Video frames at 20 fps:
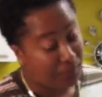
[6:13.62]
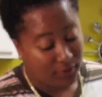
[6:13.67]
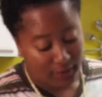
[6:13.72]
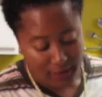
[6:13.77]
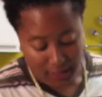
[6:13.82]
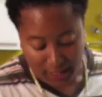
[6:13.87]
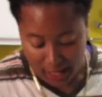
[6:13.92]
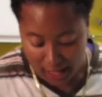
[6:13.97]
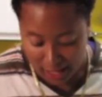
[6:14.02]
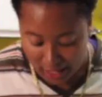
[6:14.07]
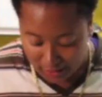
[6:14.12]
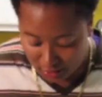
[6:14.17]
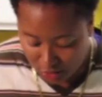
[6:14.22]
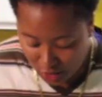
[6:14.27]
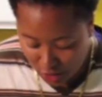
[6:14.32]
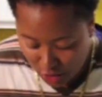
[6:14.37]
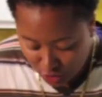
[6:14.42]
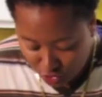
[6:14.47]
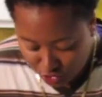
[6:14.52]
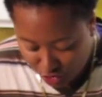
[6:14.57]
pretty hot.
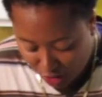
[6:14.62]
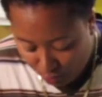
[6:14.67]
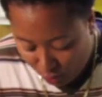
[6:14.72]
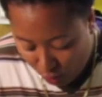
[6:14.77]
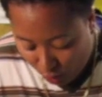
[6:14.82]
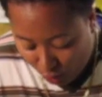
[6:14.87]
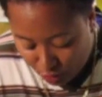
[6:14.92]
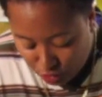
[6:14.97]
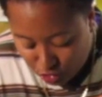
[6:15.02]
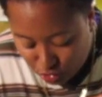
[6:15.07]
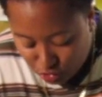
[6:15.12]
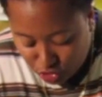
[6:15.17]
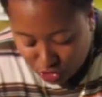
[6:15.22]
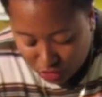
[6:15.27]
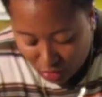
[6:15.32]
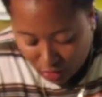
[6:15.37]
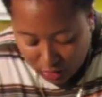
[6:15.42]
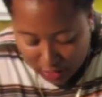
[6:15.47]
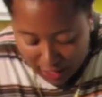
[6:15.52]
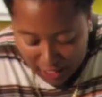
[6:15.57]
So I'm going to
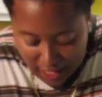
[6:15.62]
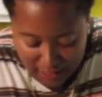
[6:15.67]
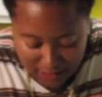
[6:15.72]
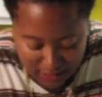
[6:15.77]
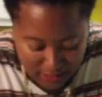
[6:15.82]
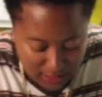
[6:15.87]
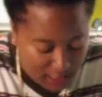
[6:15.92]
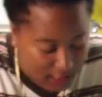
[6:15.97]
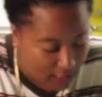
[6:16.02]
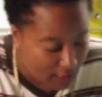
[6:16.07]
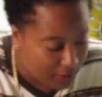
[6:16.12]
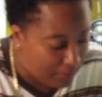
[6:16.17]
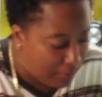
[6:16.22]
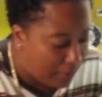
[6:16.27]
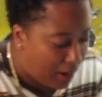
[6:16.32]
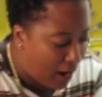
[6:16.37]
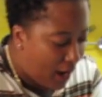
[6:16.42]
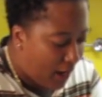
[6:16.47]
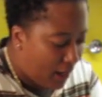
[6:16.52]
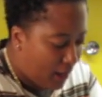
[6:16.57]
start adding in
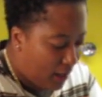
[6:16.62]
my